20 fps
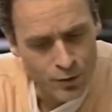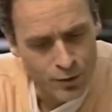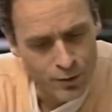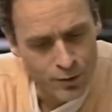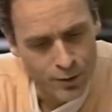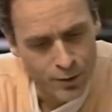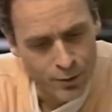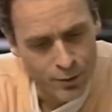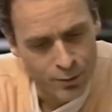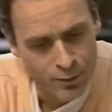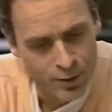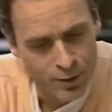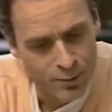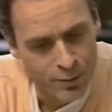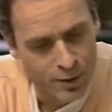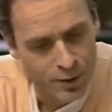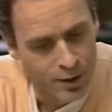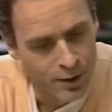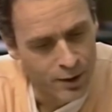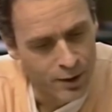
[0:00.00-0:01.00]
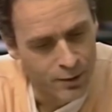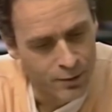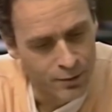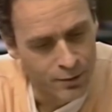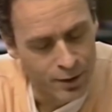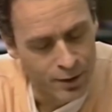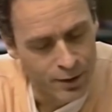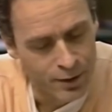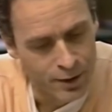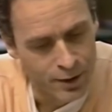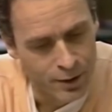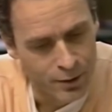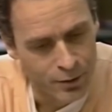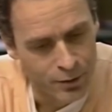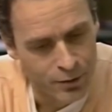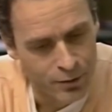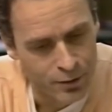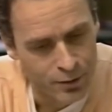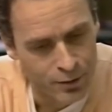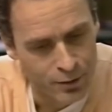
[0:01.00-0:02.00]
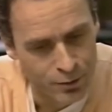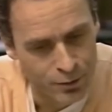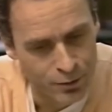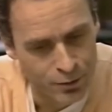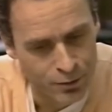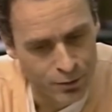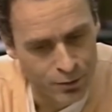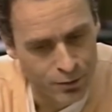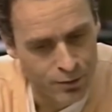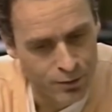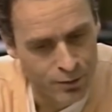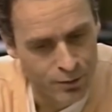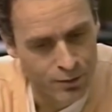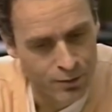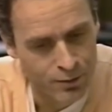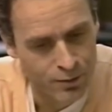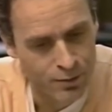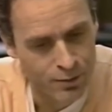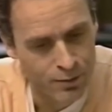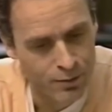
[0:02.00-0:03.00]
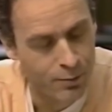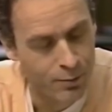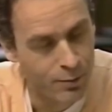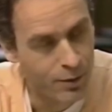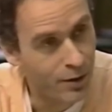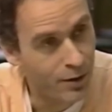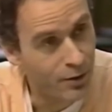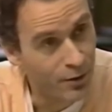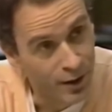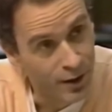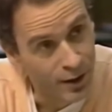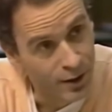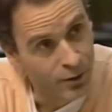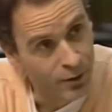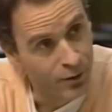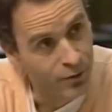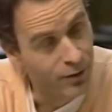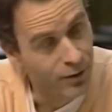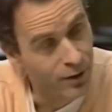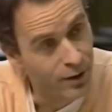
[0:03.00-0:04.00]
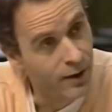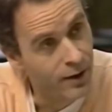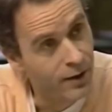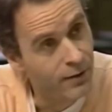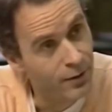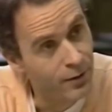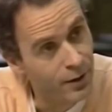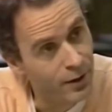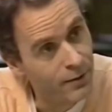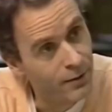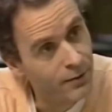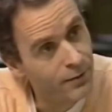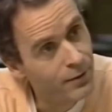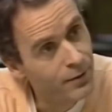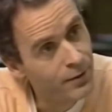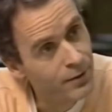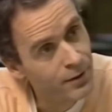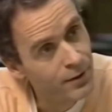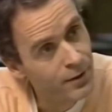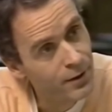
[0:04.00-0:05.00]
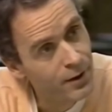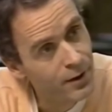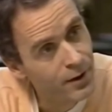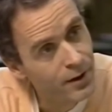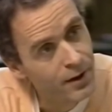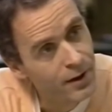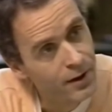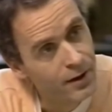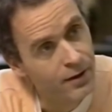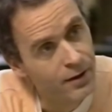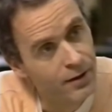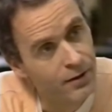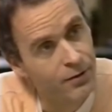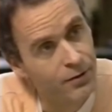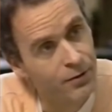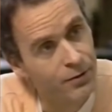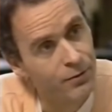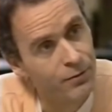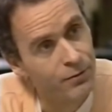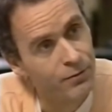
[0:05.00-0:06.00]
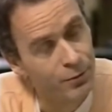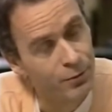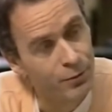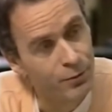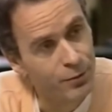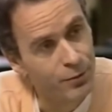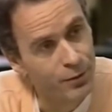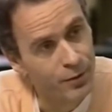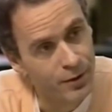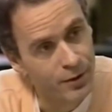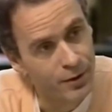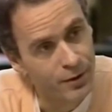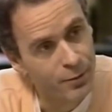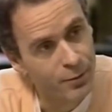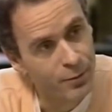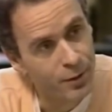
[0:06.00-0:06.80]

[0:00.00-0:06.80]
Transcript: going through my mind right now is to use the minutes and hours that I have left as fruitfully as